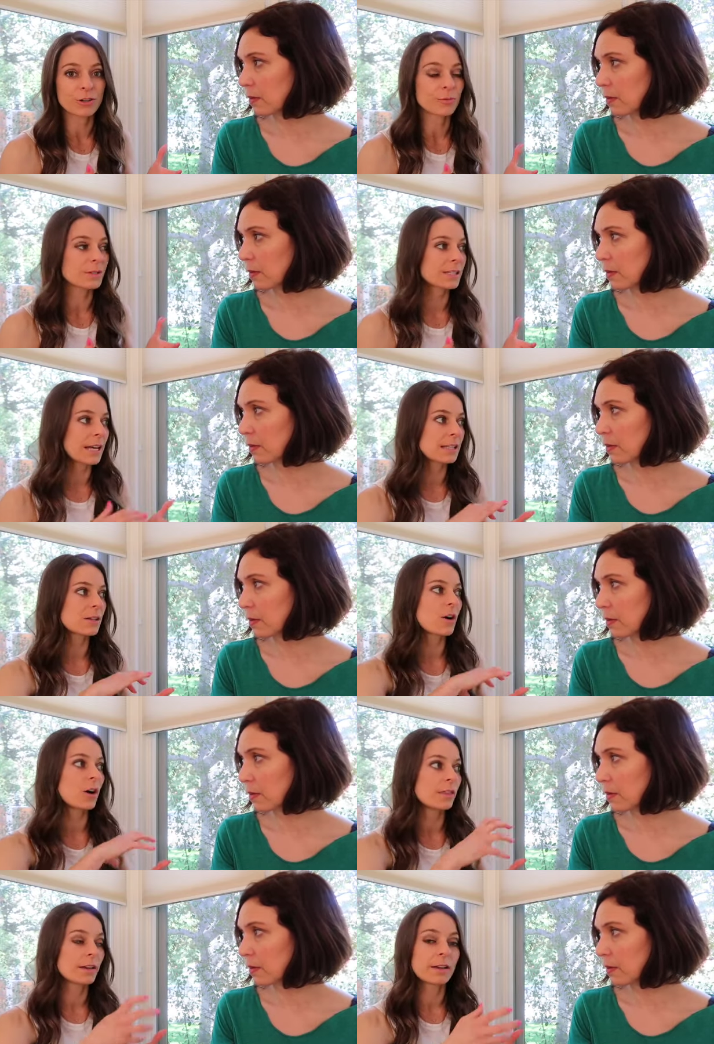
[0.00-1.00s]
Speaker 1: and herbicides
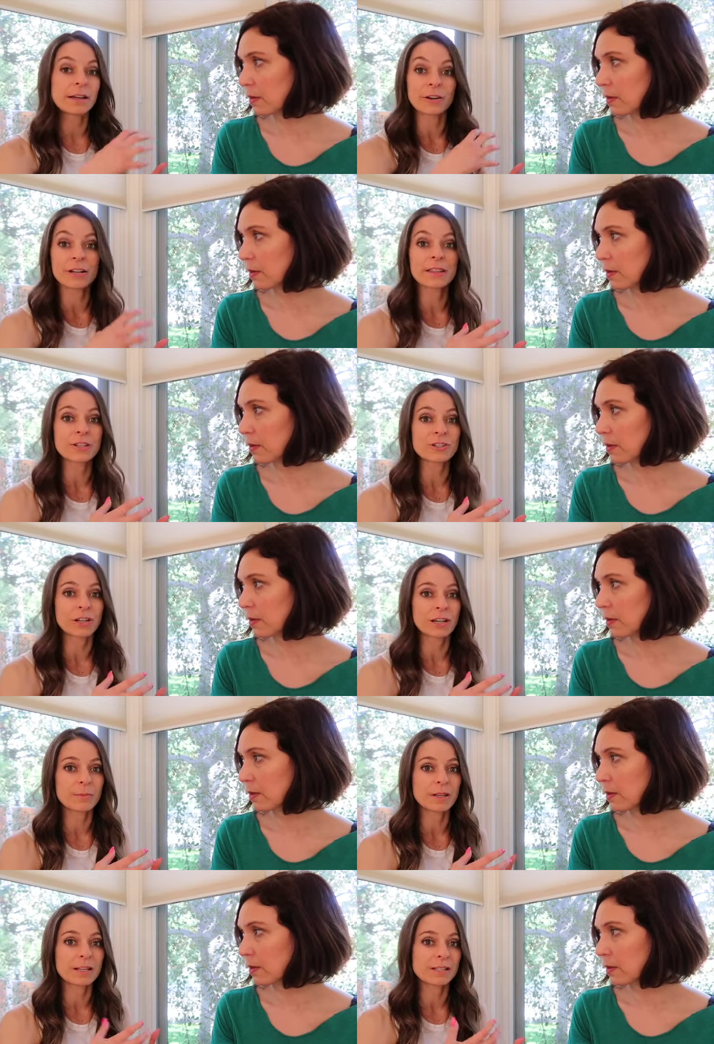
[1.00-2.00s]
on the area that you're
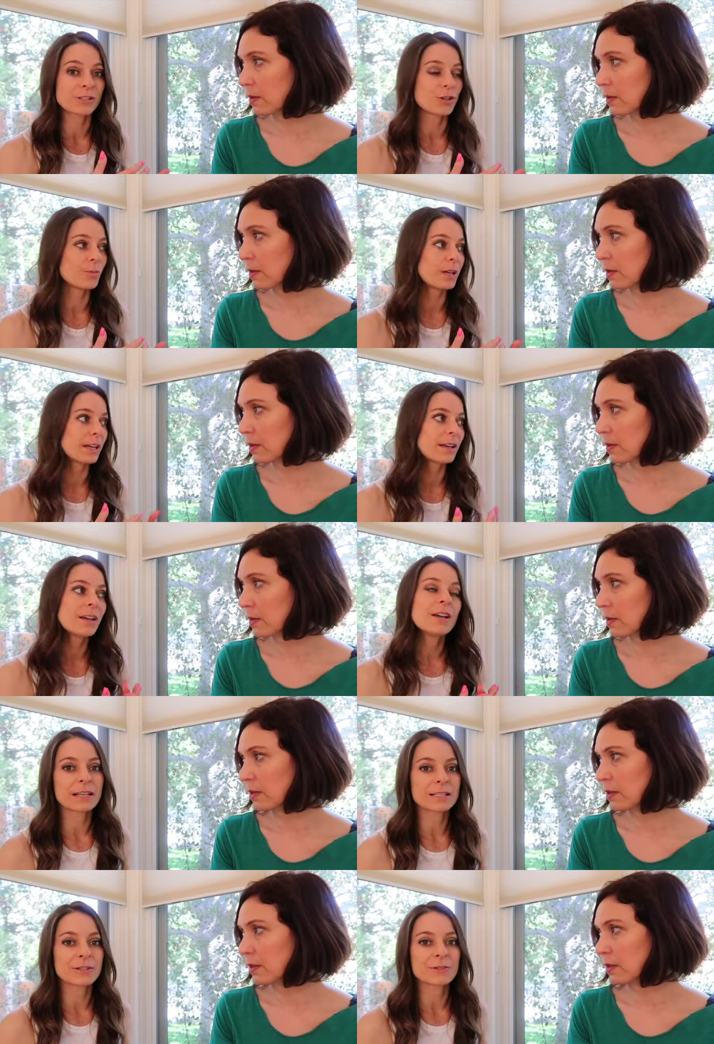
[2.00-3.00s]
going to be consuming
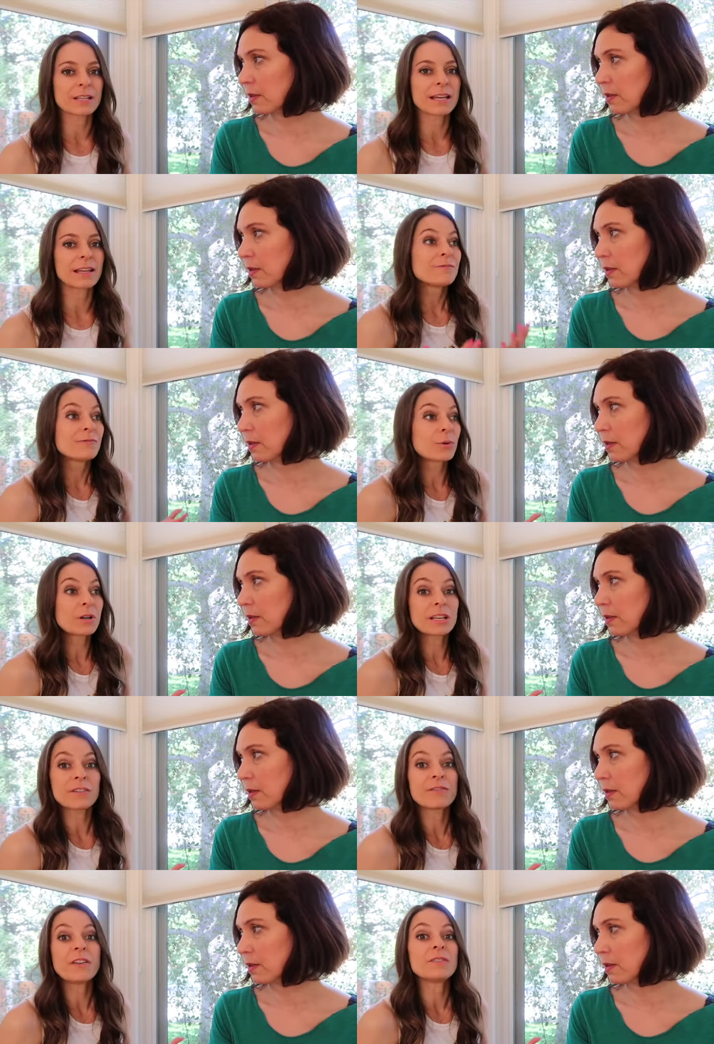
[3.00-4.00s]
because there's like 40
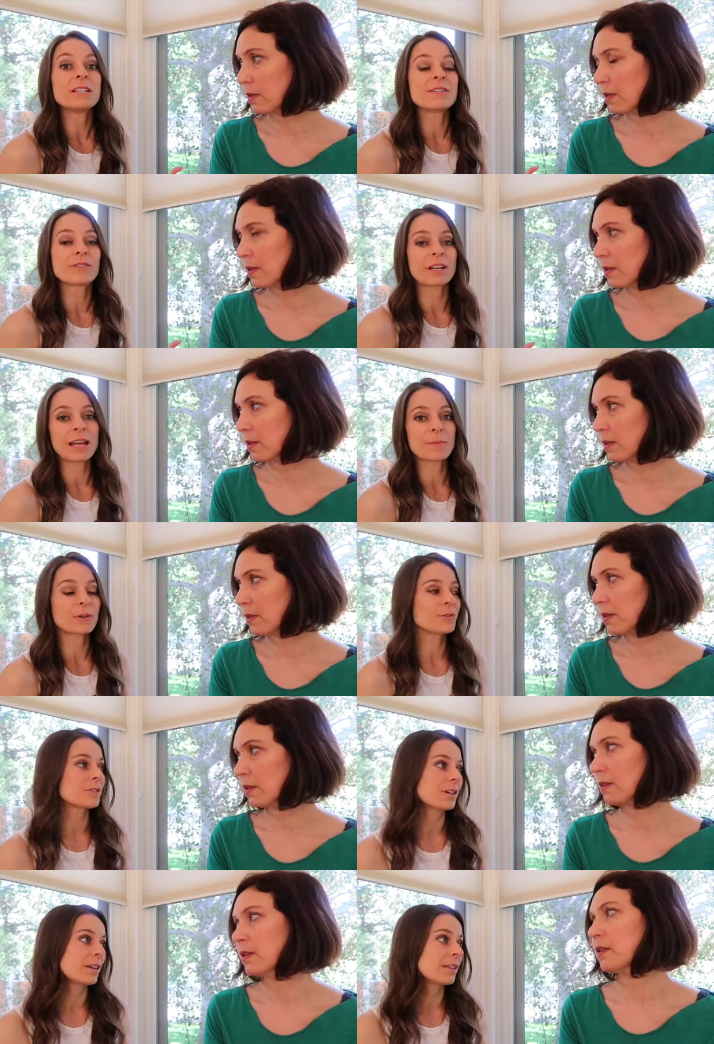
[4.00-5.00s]
to 50 different
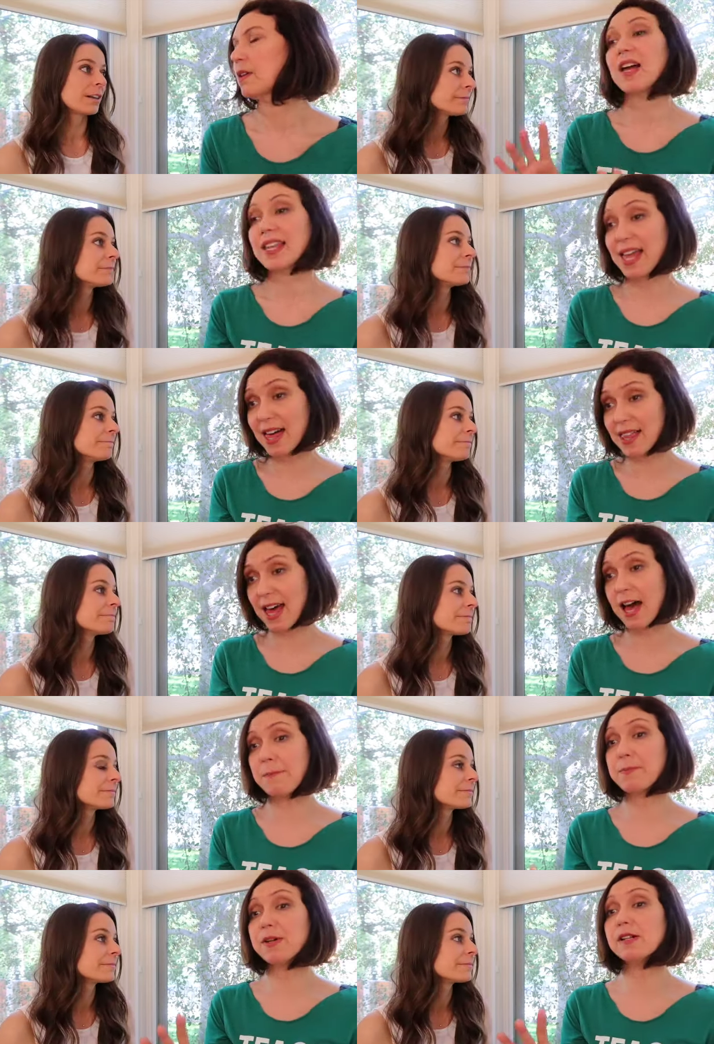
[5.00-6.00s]
chemicals on there. A gala
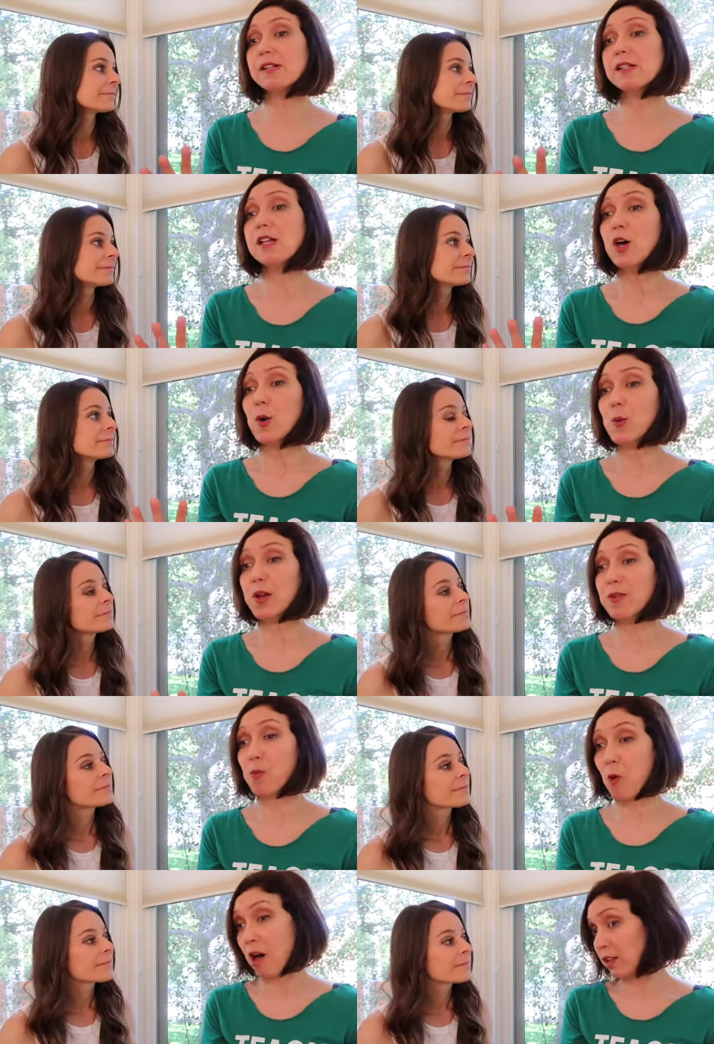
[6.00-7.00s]
Speaker 2: apple
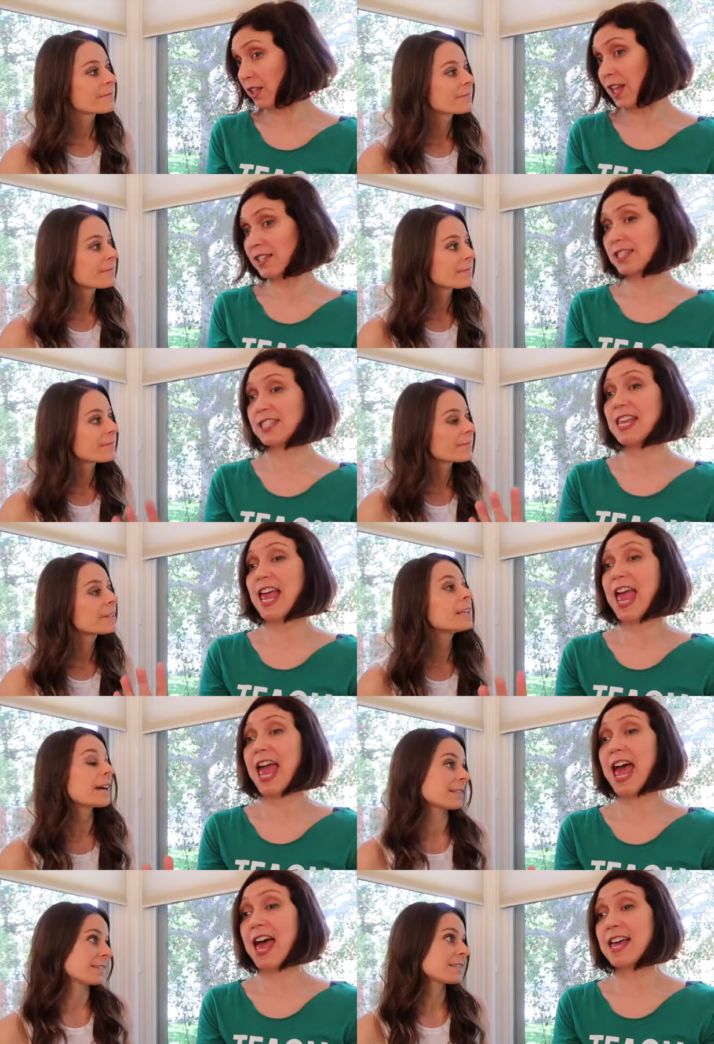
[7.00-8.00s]
with walnuts
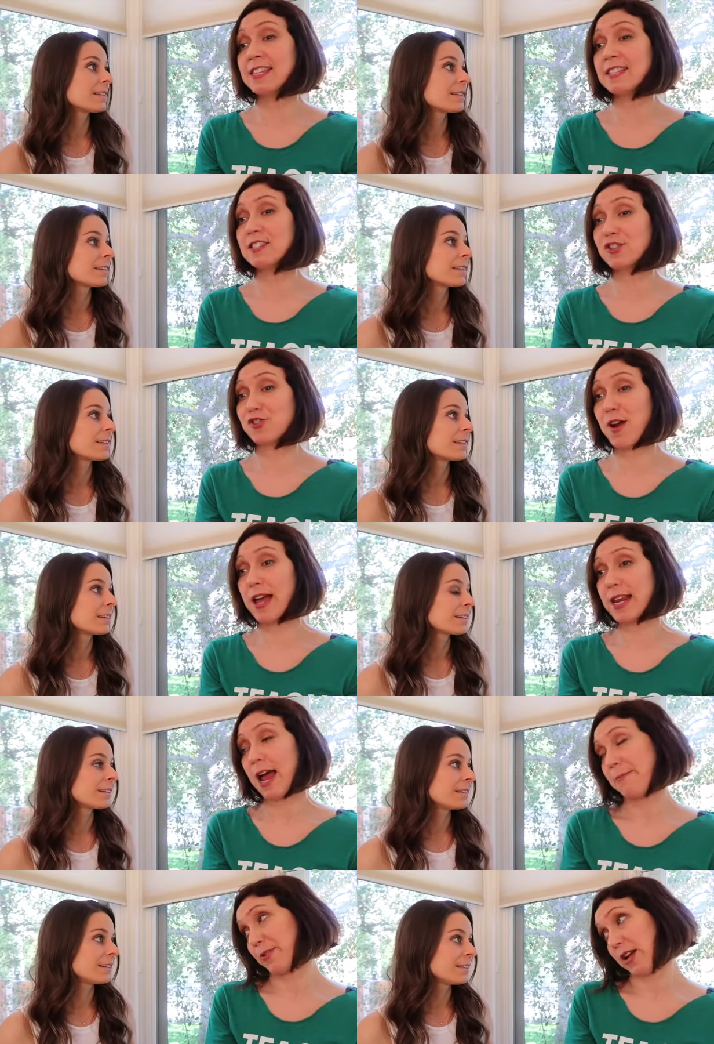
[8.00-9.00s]
yes. and dried
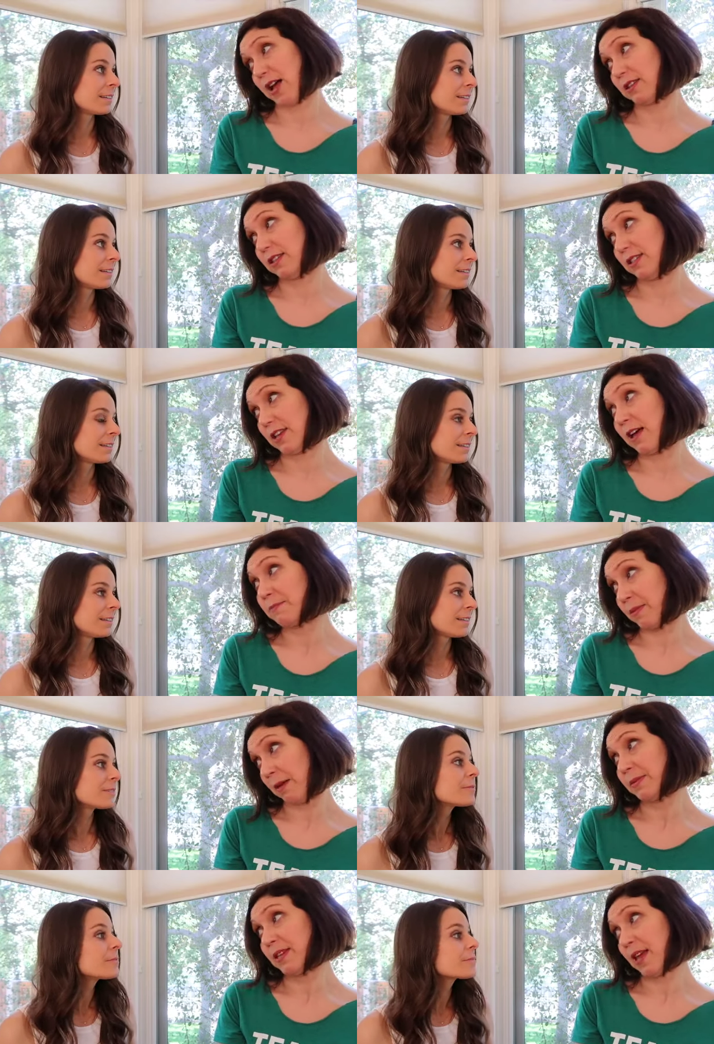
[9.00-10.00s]
apricots. I'm,
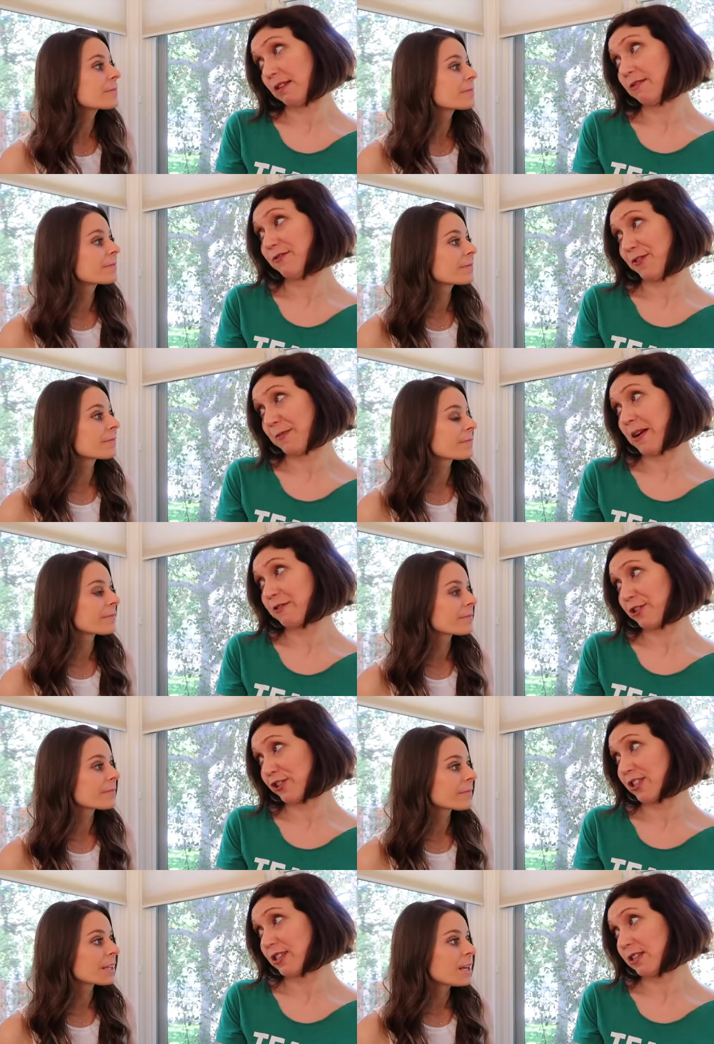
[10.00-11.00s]
I'm set for my
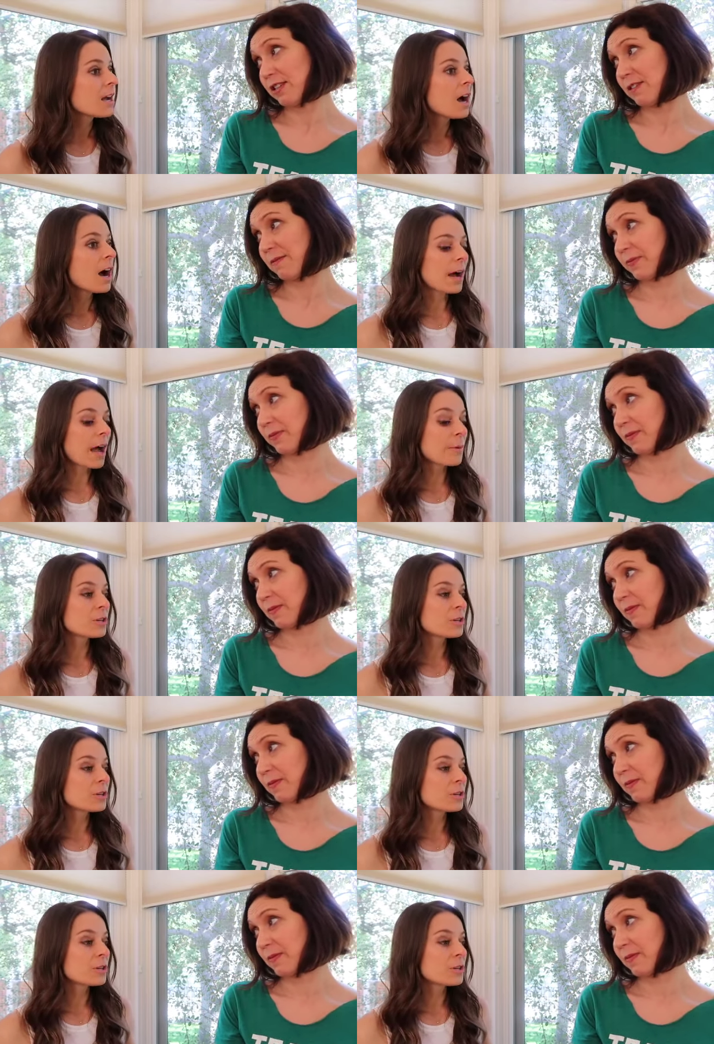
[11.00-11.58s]
rehearsal.
Speaker 1: I